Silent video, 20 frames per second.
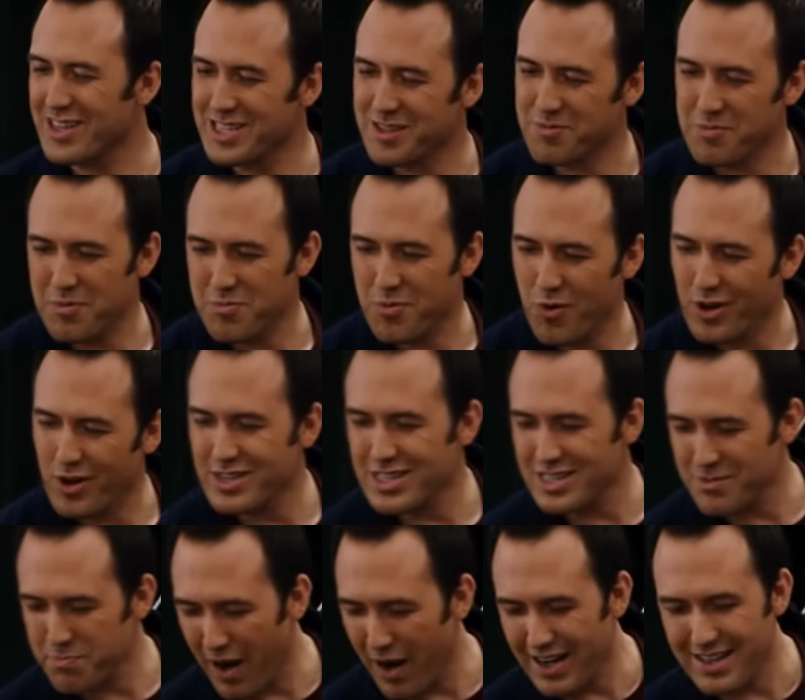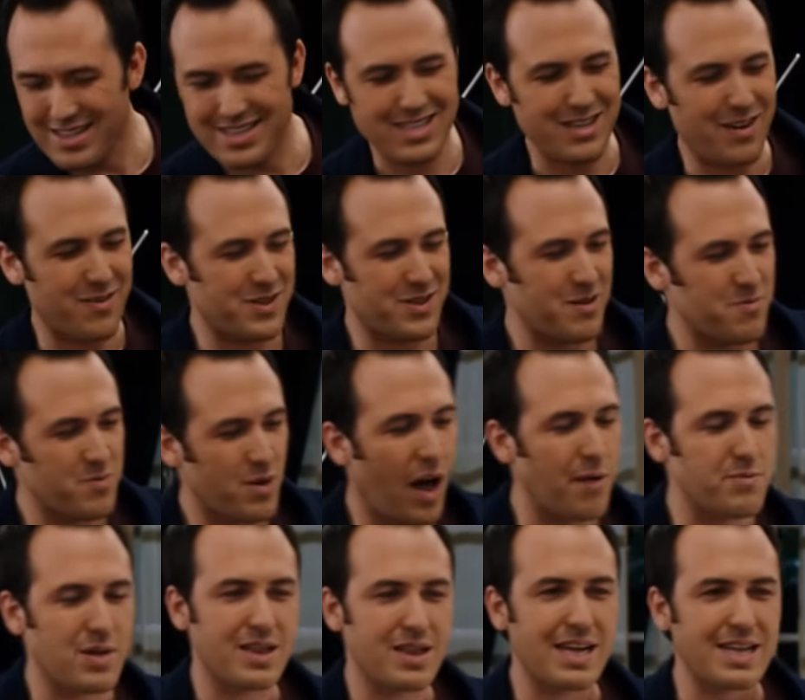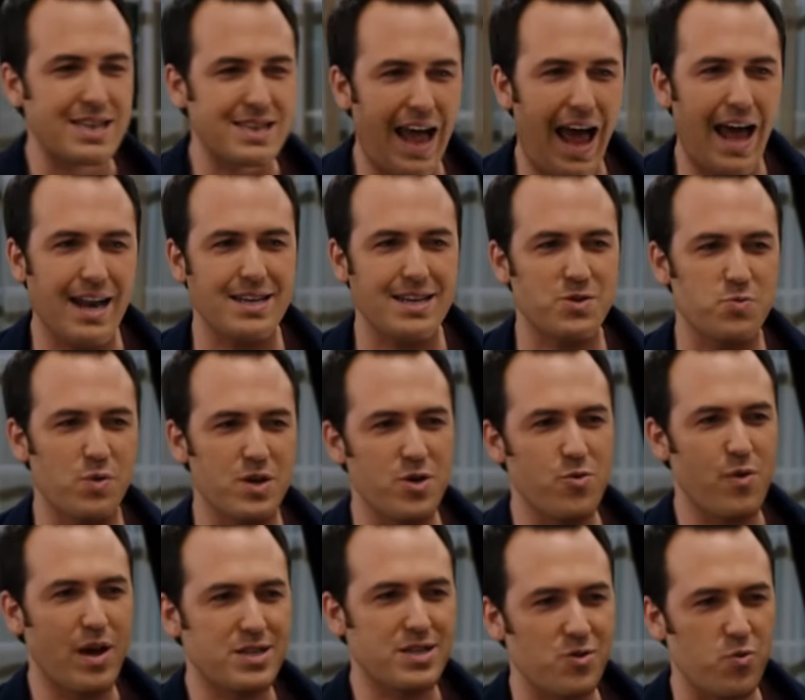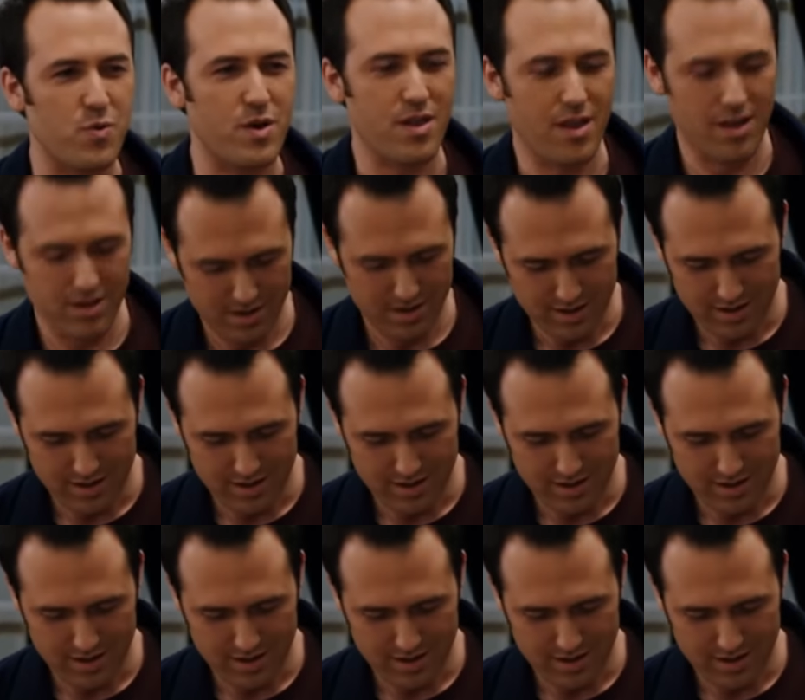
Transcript: feelings, my boy, in spite of yourself sometimes. I think that is what you wrestle with.